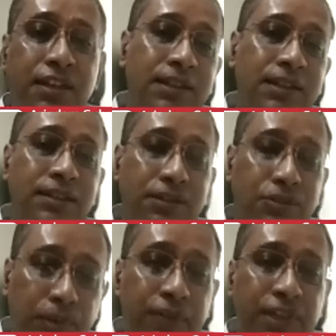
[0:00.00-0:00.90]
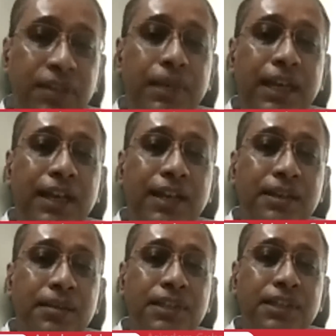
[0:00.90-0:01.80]
the supervision
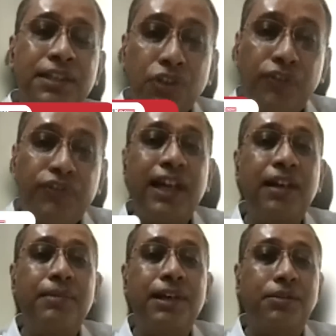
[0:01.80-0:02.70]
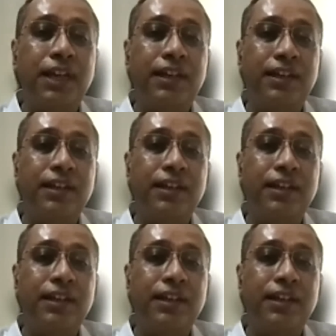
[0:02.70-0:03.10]
mechanisms. There's a soft element to that.